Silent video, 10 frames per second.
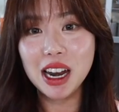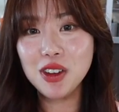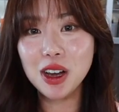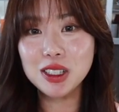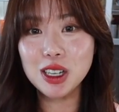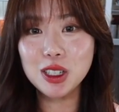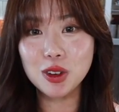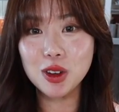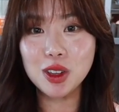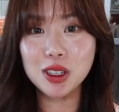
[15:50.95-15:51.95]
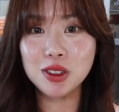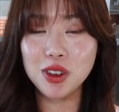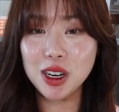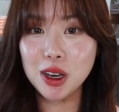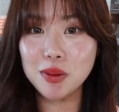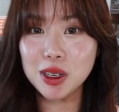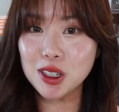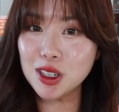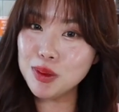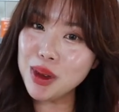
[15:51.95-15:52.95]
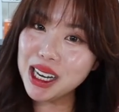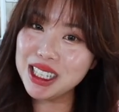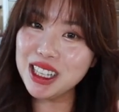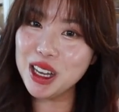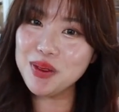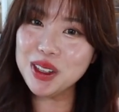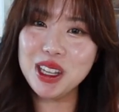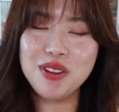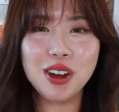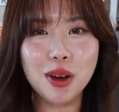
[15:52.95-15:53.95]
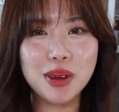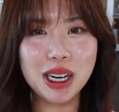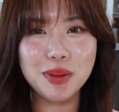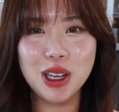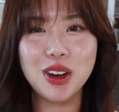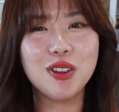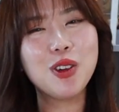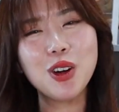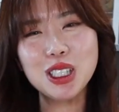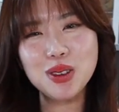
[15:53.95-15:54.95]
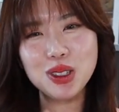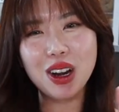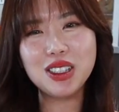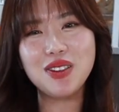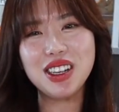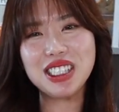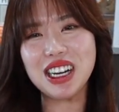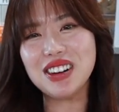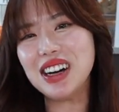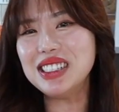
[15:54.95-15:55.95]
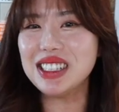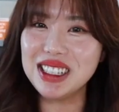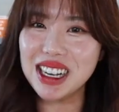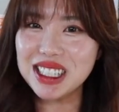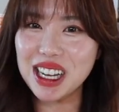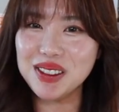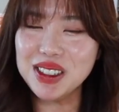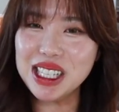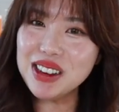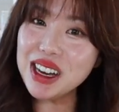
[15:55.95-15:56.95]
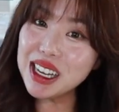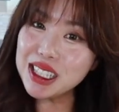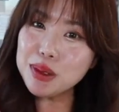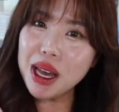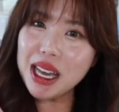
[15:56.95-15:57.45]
And if you guys enjoyed this video, make sure to smash that like button, leave a comment down below, and of course subscribe to my channel. Until next time, see you guys. Bye!